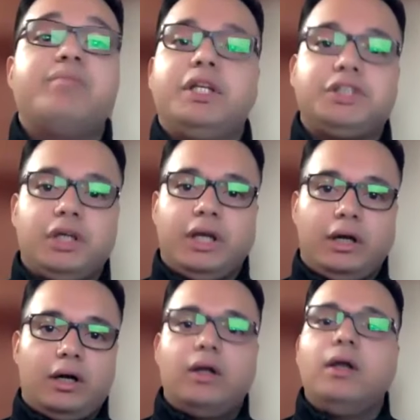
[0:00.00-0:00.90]
have mentioned
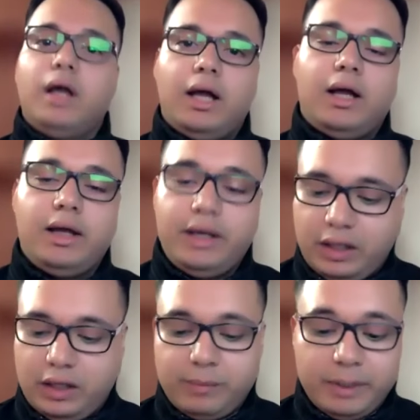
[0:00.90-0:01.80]
here in
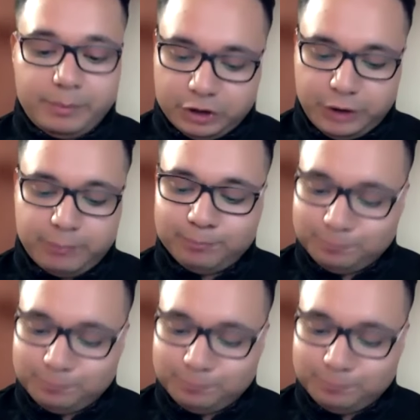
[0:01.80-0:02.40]
a big picture.